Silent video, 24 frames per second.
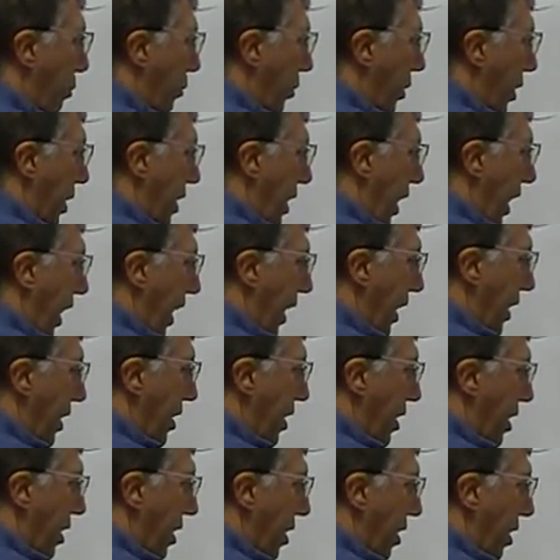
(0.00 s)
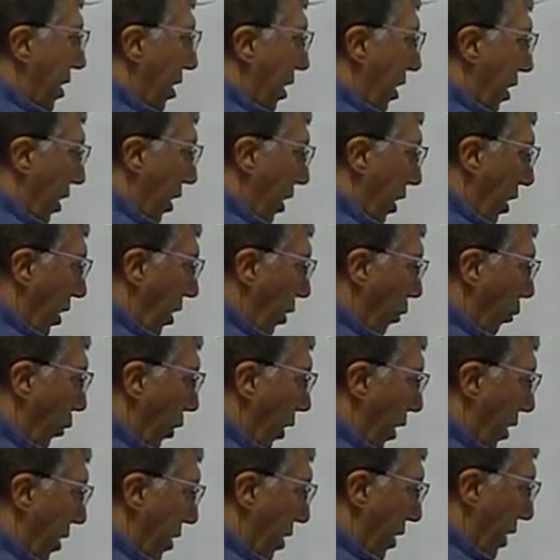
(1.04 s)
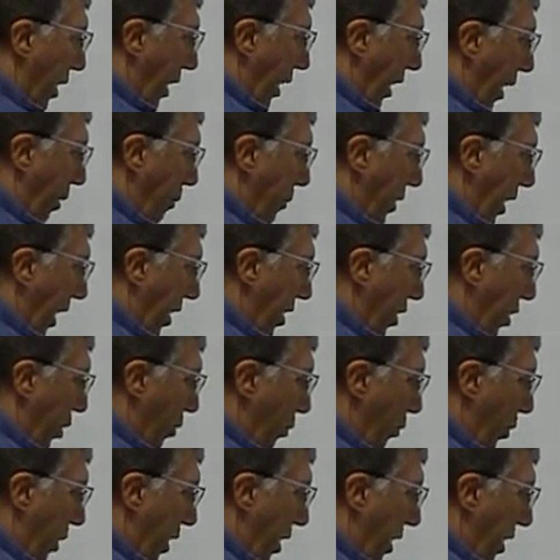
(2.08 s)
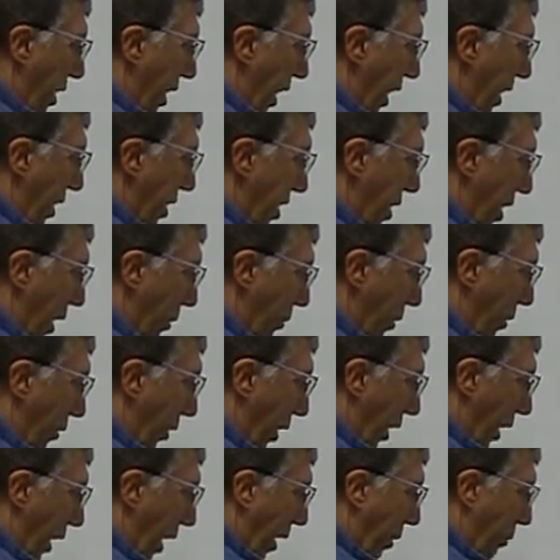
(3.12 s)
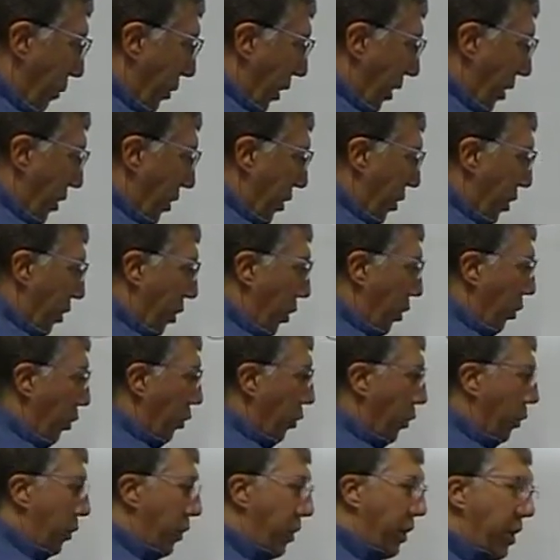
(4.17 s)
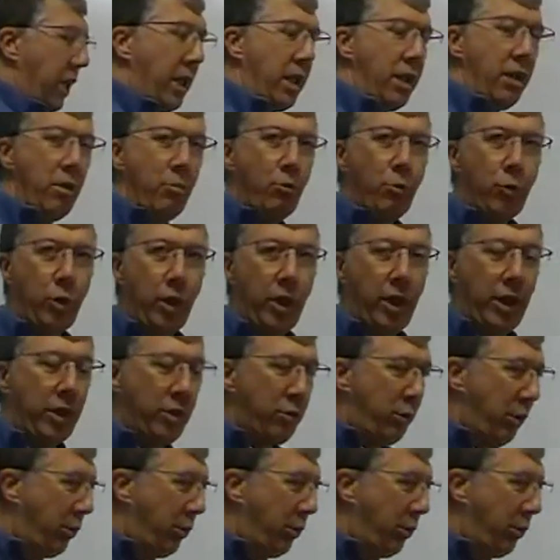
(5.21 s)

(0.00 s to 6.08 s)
print head, where it comes out of the print head. Some of it comes onto the product we're